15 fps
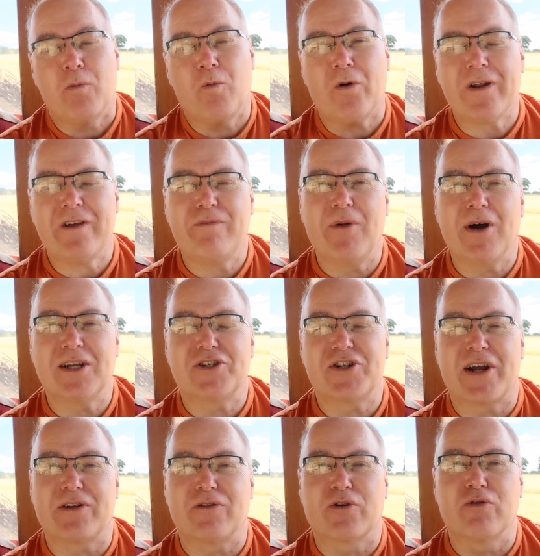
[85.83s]
what if my
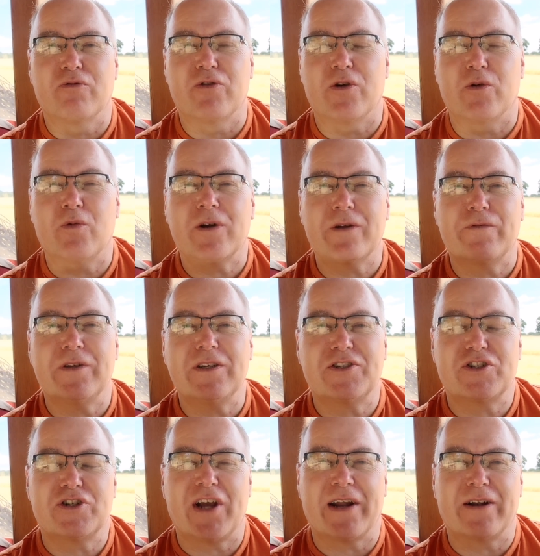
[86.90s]
channel grew? What if
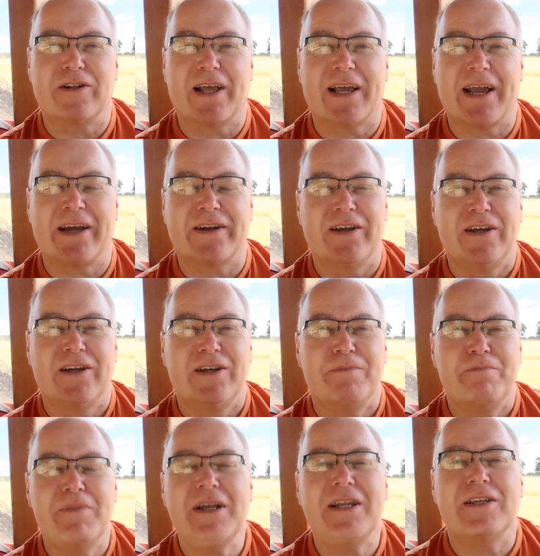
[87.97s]
this channel had
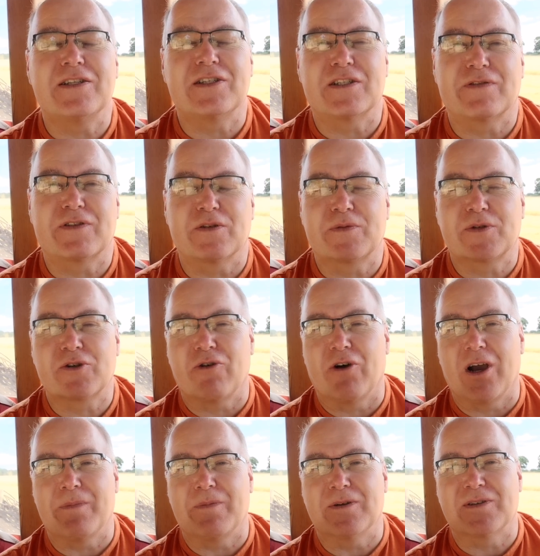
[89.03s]
millions of
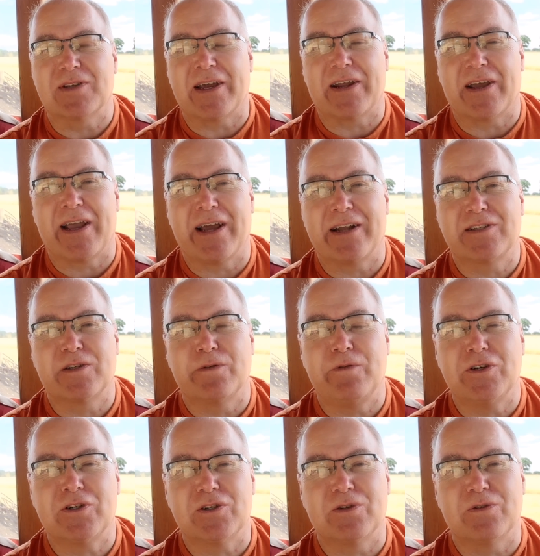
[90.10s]
subscribers and I had
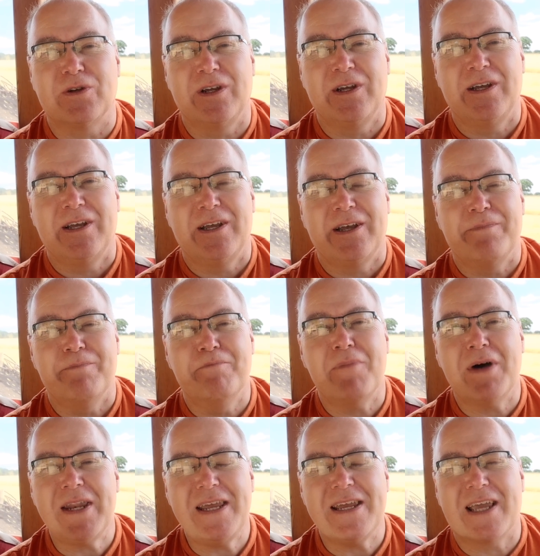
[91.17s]
sufficient
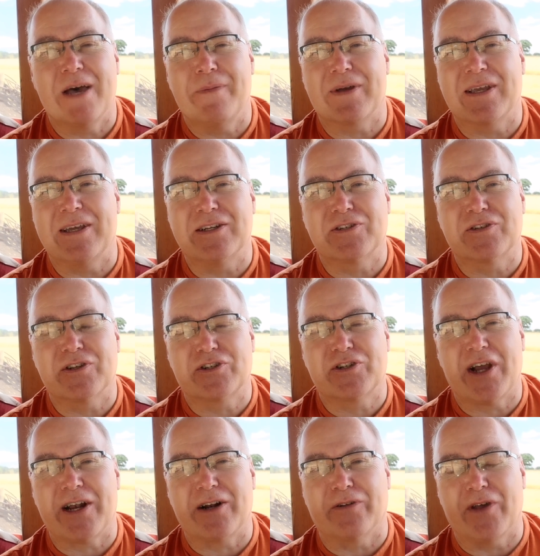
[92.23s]
money coming into the
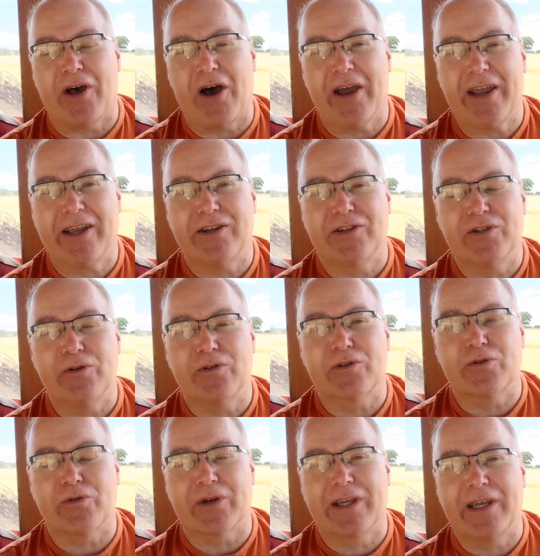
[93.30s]
channel that I could do the
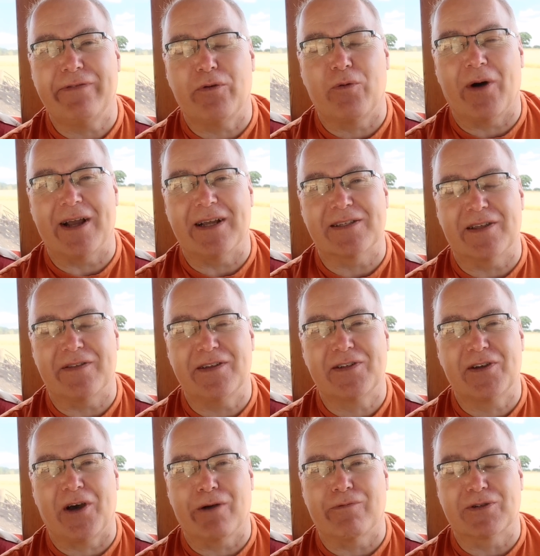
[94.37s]
sort of giveaways that
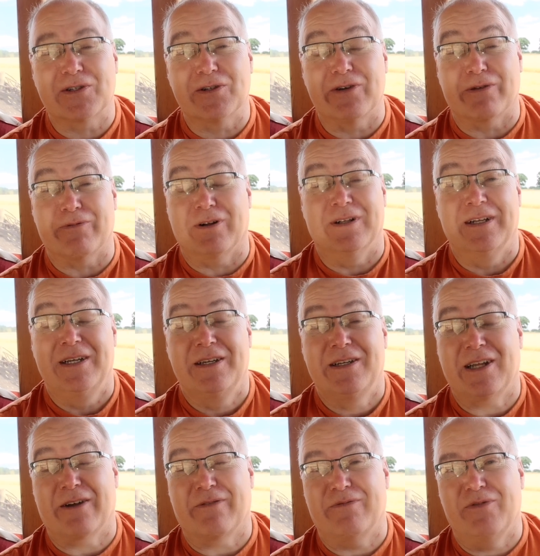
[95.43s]
this guy was doing? Well,
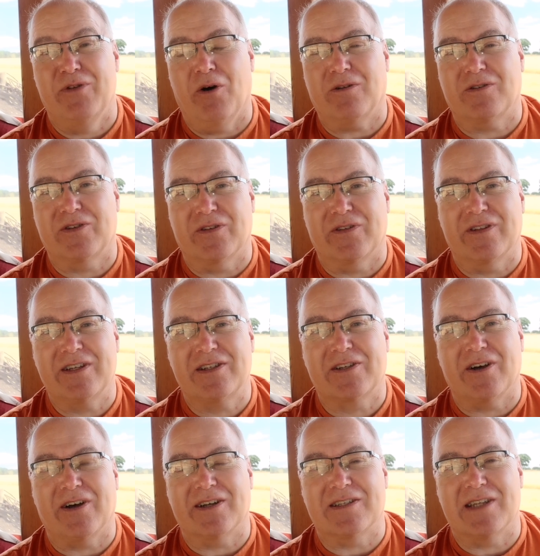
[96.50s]
you know, not to this
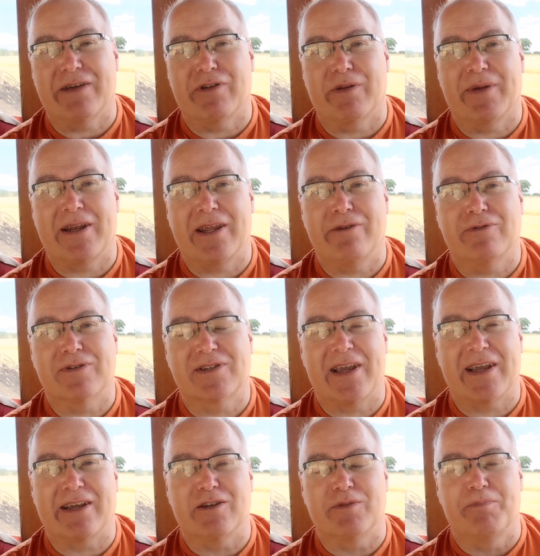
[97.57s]
guy's level. I mean, he was
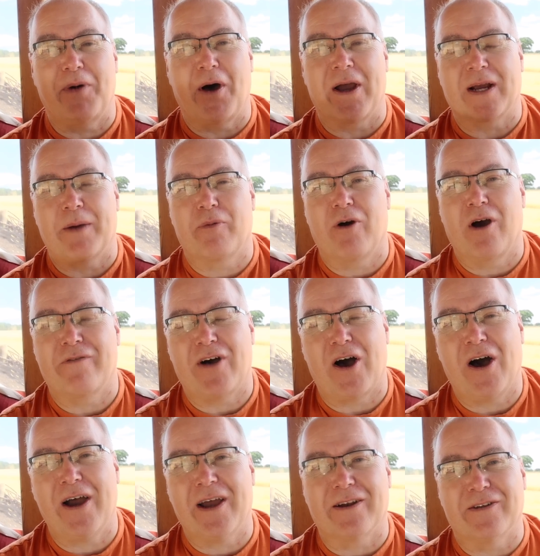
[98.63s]
saying he's buying a private
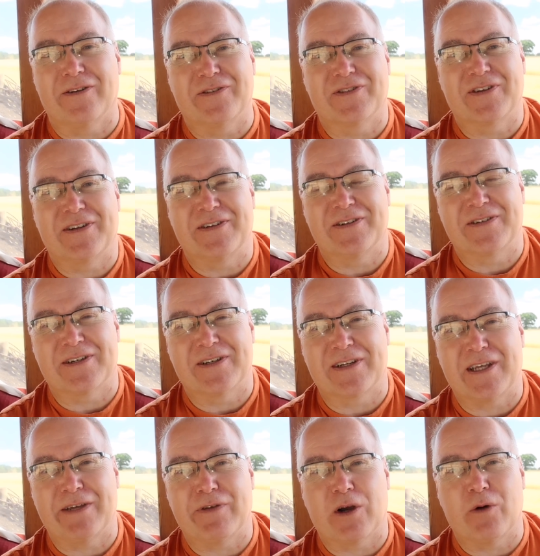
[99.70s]
island
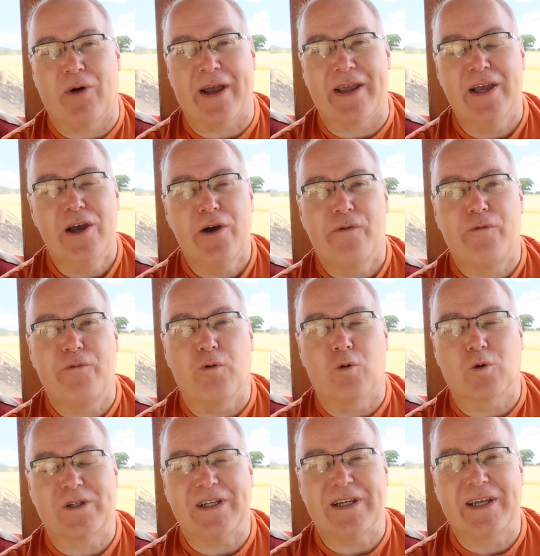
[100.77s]
and giving away
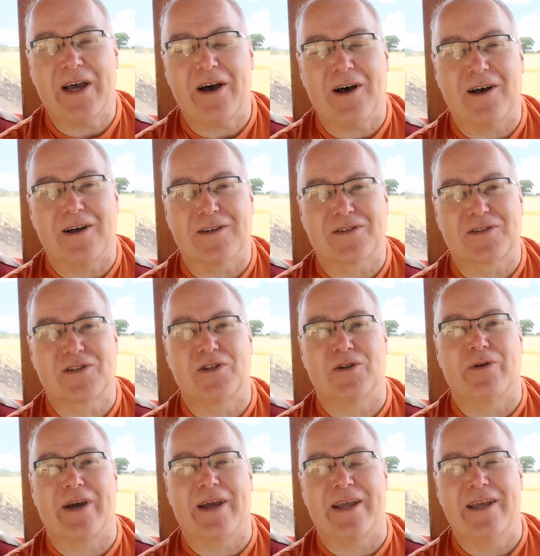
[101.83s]
40 cars
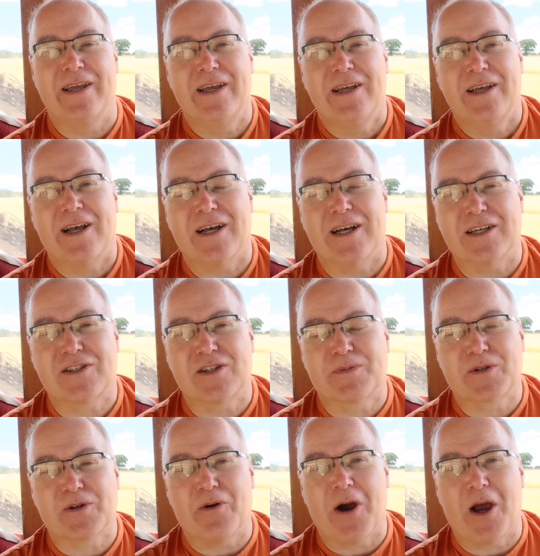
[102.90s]
to a
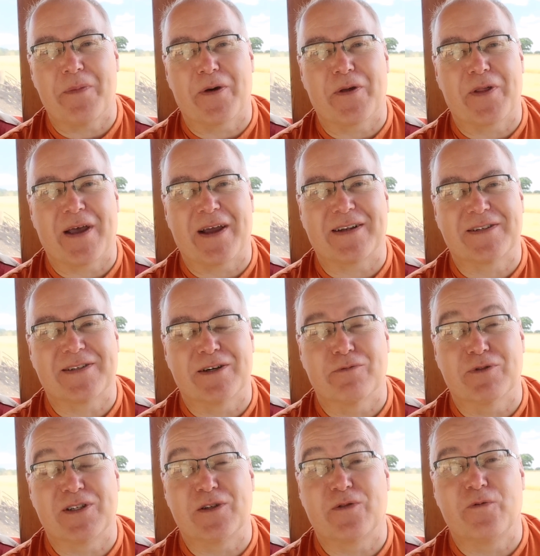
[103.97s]
subscriber that
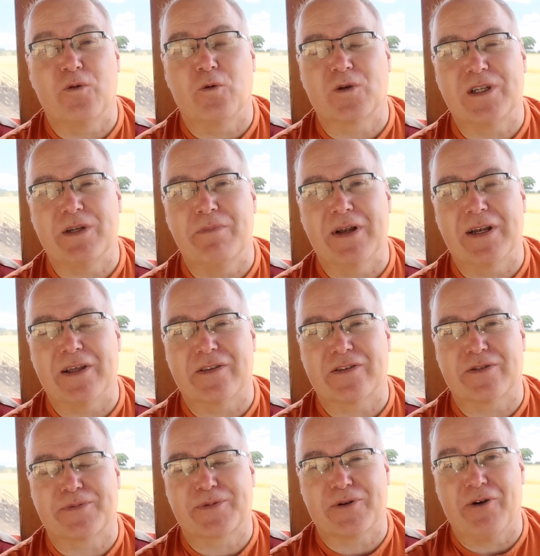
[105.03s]
was his 40
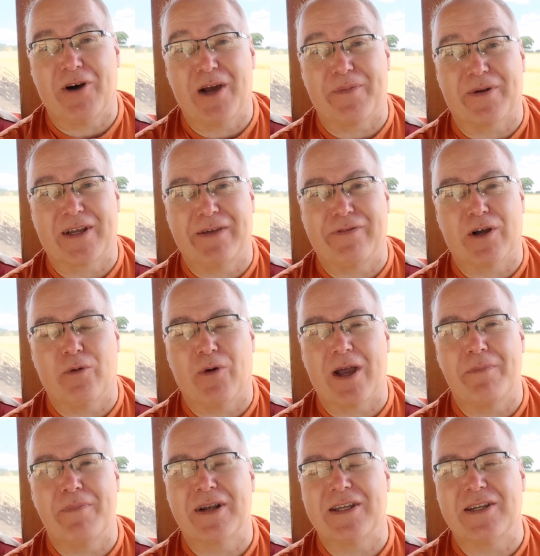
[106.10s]
millionth subscriber, giving
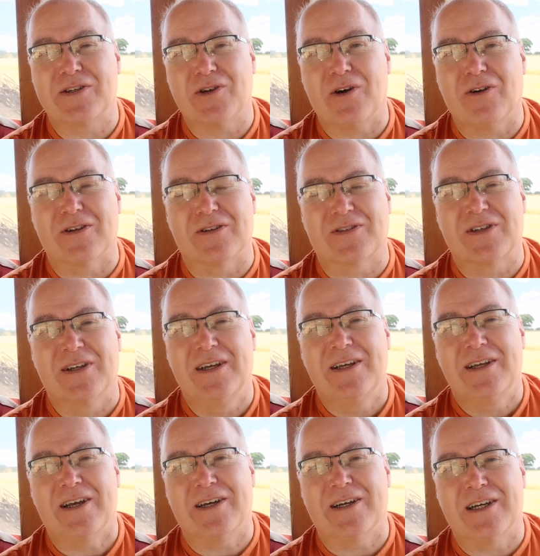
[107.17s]
away $1 million,
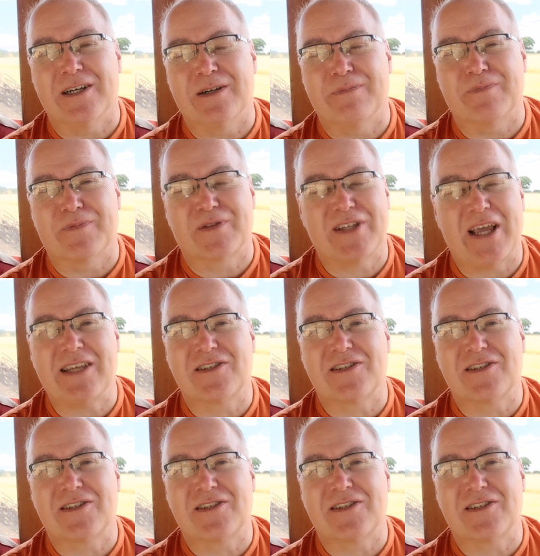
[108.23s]
Teslas,